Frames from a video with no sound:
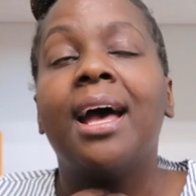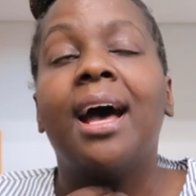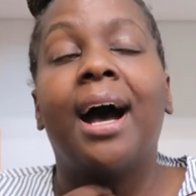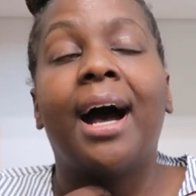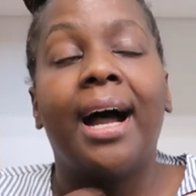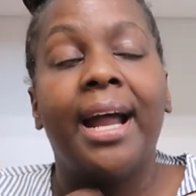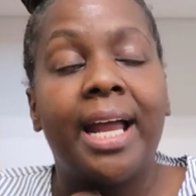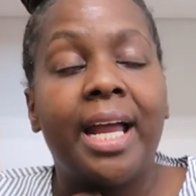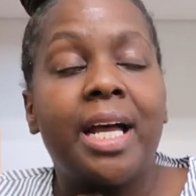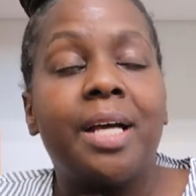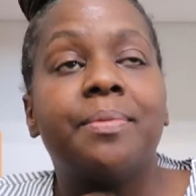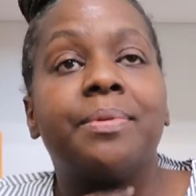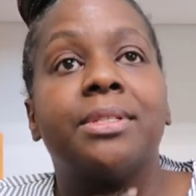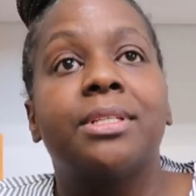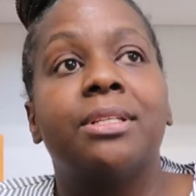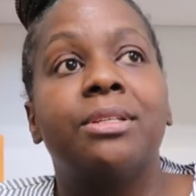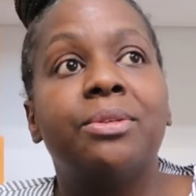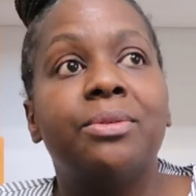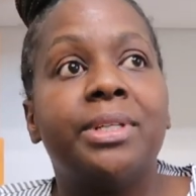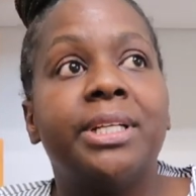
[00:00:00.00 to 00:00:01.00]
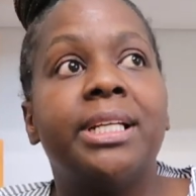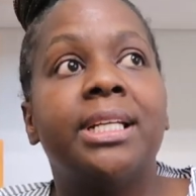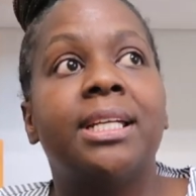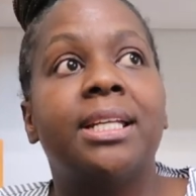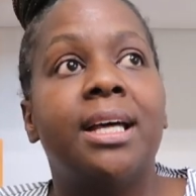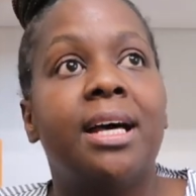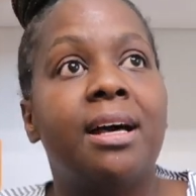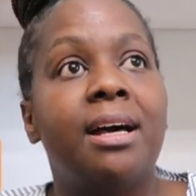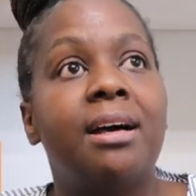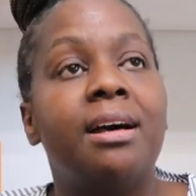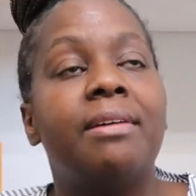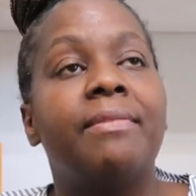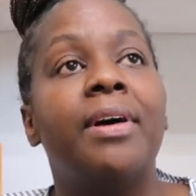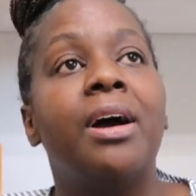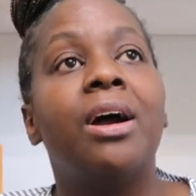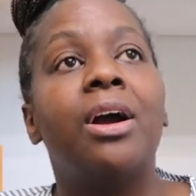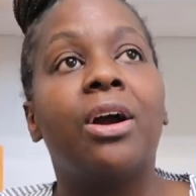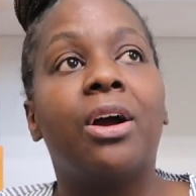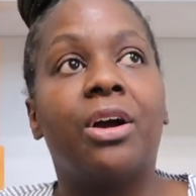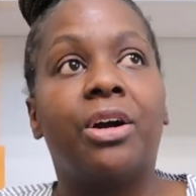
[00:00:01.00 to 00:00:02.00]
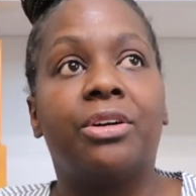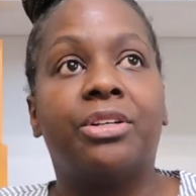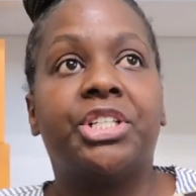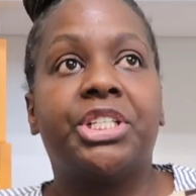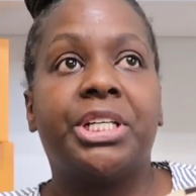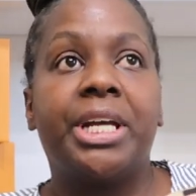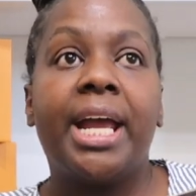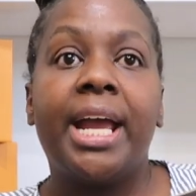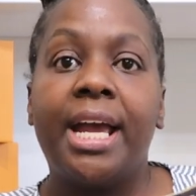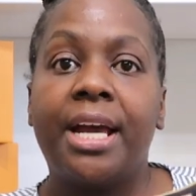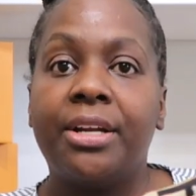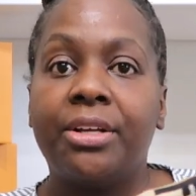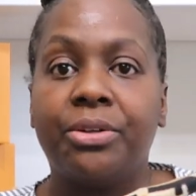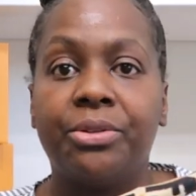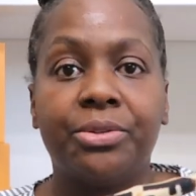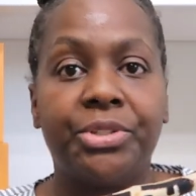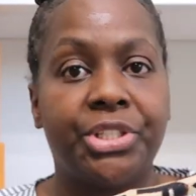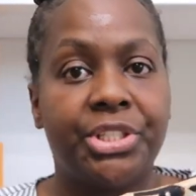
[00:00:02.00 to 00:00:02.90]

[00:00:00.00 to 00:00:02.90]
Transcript: I absolutely love her channel.